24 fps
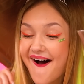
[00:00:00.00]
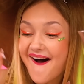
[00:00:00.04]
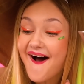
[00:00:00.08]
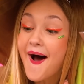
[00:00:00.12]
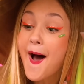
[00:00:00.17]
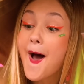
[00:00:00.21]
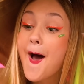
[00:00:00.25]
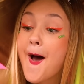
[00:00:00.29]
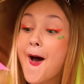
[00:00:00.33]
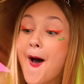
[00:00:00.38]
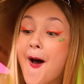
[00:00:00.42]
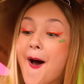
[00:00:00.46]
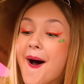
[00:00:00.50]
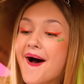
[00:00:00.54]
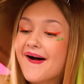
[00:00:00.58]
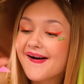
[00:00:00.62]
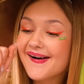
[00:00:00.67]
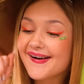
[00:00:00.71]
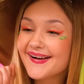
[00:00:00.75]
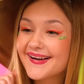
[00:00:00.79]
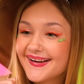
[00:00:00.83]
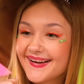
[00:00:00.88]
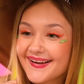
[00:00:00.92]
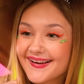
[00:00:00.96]
Go!
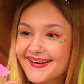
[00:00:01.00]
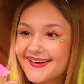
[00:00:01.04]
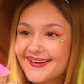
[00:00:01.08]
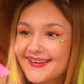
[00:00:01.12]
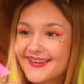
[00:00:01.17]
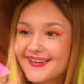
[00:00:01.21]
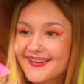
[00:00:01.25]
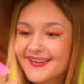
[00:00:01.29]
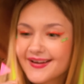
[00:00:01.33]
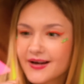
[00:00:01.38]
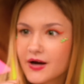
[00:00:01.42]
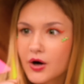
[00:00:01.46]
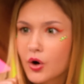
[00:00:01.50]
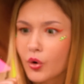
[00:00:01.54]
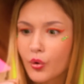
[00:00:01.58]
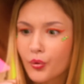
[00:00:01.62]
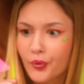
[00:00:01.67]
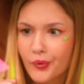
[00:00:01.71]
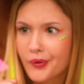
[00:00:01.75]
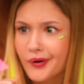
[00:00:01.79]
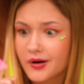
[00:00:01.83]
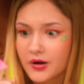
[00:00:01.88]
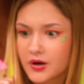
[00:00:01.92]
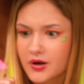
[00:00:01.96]
I don't think the
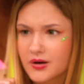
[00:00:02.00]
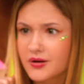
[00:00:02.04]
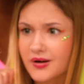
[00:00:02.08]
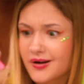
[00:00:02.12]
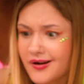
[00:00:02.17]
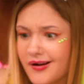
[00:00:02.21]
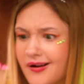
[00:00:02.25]
blender can